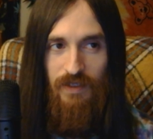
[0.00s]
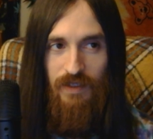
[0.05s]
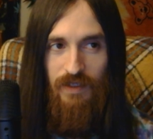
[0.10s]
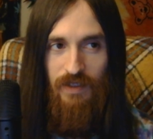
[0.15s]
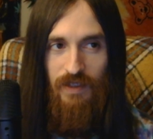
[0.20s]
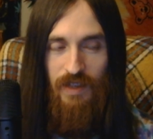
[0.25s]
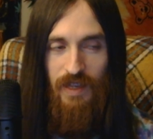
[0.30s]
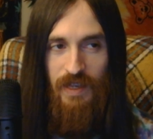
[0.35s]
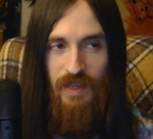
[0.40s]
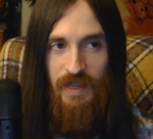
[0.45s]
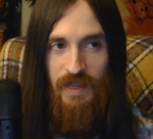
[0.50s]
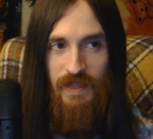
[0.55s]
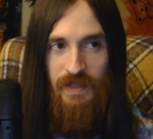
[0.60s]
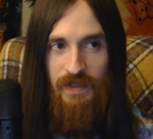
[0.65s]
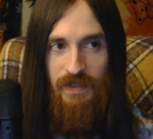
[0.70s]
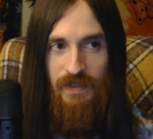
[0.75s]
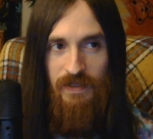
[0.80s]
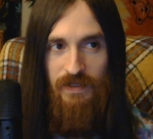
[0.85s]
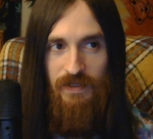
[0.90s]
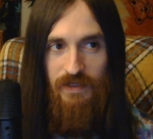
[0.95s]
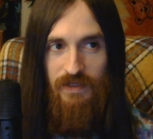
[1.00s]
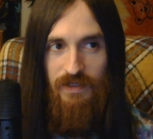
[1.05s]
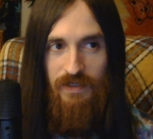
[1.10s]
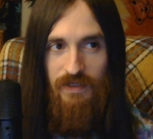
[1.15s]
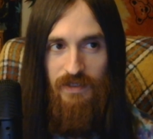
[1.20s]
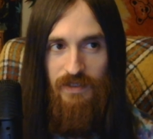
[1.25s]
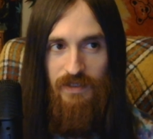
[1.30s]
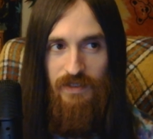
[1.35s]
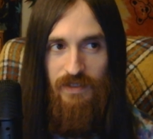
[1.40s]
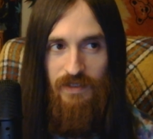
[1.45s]
And
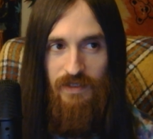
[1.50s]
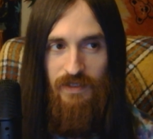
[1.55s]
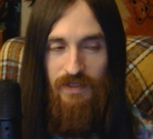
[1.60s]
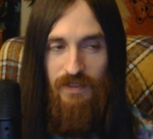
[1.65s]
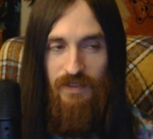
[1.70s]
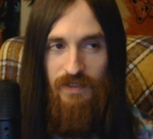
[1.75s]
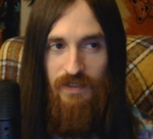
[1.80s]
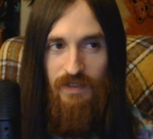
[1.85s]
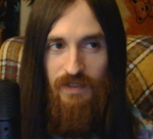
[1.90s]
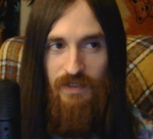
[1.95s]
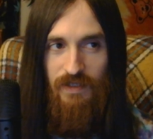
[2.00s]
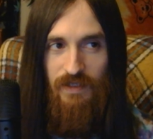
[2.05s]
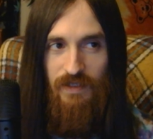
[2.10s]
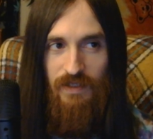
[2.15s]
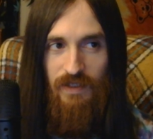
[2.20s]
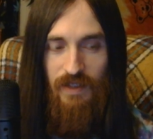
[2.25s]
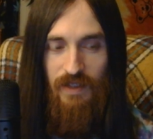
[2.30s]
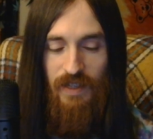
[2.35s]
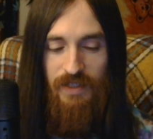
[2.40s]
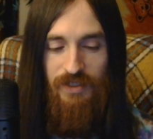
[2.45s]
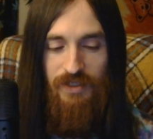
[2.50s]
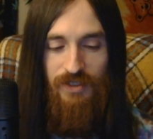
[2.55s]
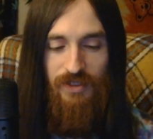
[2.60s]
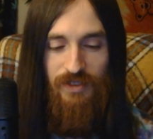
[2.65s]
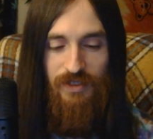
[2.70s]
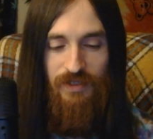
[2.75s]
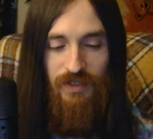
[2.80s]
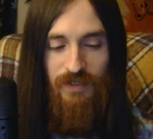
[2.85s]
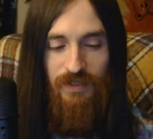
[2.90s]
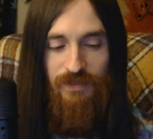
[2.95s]
I
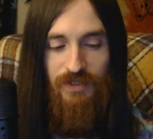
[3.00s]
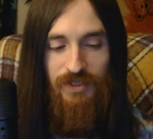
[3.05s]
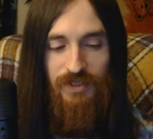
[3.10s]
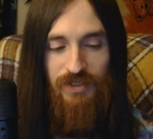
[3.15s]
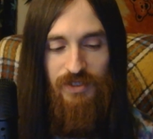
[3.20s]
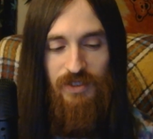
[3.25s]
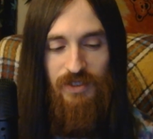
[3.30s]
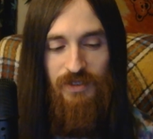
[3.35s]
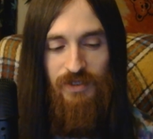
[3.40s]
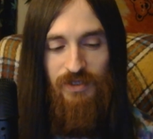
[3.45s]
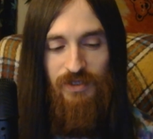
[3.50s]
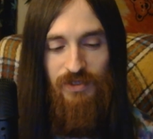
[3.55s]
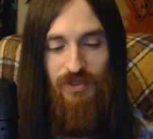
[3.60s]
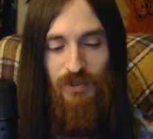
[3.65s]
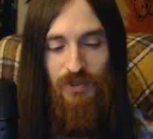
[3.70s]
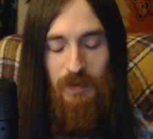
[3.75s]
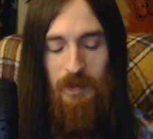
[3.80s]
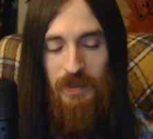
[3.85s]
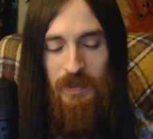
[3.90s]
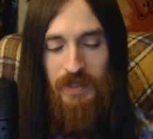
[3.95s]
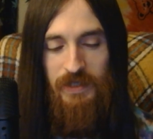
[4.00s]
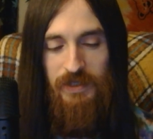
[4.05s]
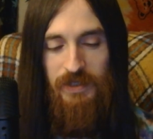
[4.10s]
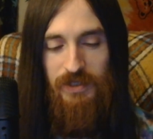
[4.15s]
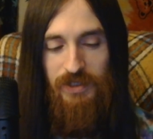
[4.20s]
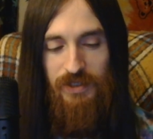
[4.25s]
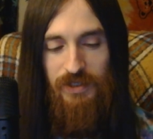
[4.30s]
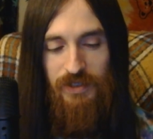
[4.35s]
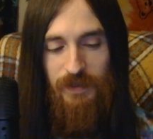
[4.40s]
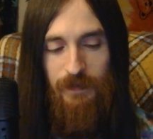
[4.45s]
just love this series so
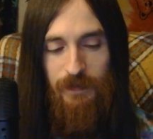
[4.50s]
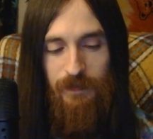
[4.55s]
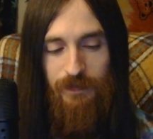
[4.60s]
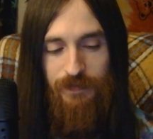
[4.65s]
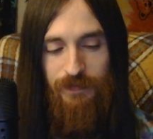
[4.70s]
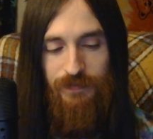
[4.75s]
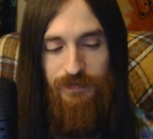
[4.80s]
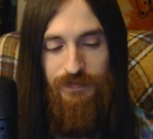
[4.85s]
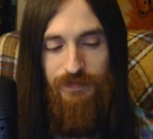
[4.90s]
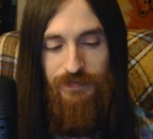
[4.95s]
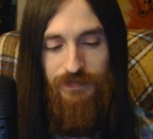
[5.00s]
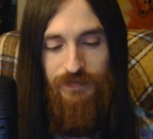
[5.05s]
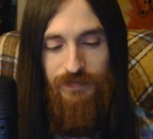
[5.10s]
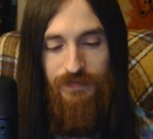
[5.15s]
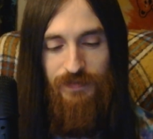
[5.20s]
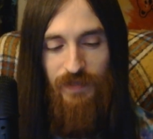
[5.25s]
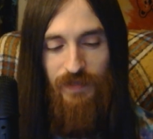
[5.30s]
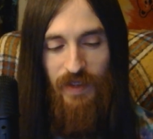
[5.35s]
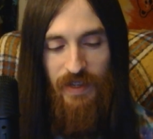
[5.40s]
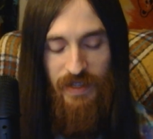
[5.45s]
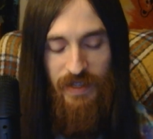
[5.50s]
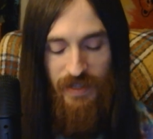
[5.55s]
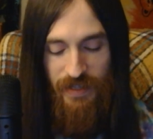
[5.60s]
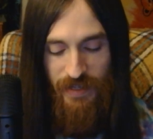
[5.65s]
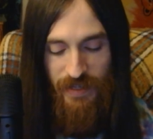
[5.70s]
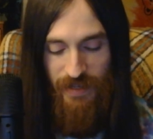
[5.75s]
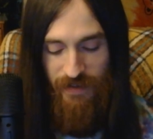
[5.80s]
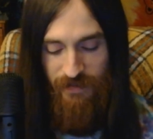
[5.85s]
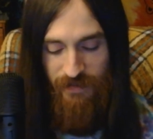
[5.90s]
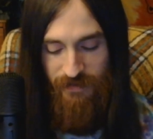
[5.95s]
much. I
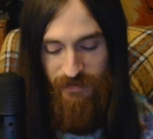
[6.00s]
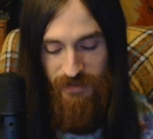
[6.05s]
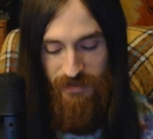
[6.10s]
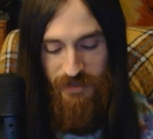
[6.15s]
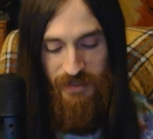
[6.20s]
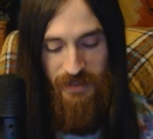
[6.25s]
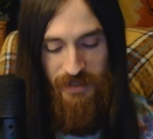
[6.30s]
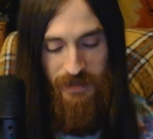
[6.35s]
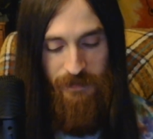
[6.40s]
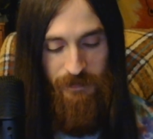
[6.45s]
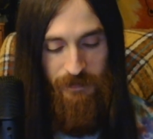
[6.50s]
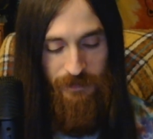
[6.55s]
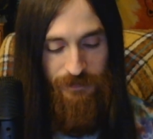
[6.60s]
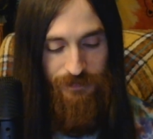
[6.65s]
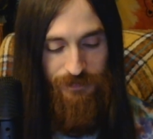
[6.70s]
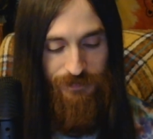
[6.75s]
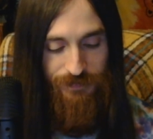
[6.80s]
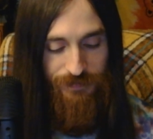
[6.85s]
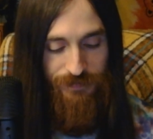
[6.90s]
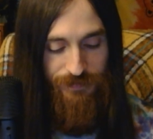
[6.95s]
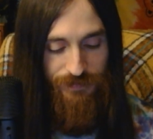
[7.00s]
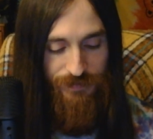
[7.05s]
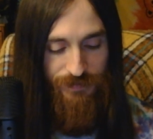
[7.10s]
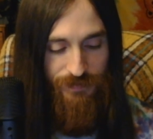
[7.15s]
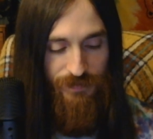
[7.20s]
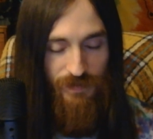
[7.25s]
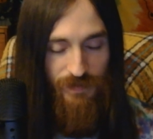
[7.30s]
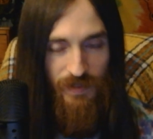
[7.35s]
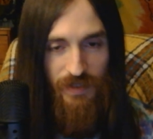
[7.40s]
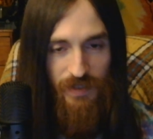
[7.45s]
have the
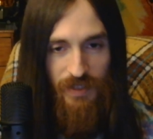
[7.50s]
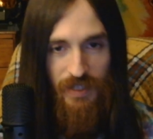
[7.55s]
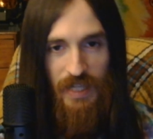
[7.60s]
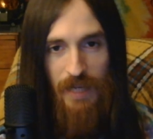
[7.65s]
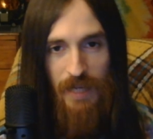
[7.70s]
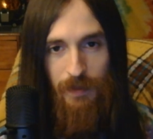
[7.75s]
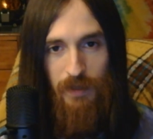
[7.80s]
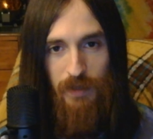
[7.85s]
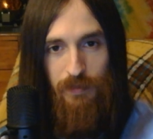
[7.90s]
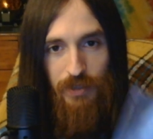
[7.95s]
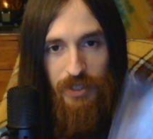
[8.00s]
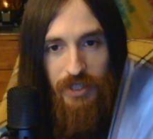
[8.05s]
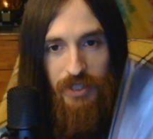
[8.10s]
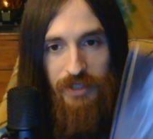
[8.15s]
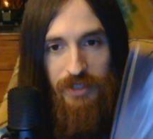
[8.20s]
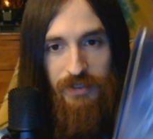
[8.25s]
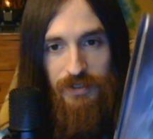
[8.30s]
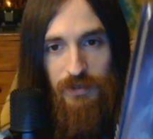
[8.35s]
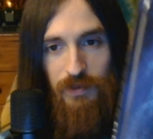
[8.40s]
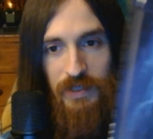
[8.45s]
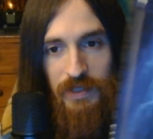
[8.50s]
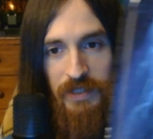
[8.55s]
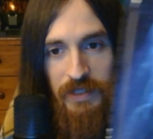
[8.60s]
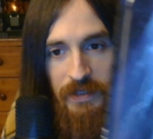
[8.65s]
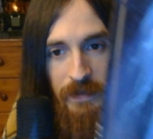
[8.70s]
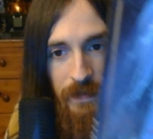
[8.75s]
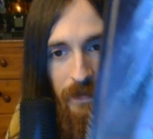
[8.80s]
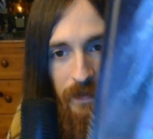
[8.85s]
comic book here as well,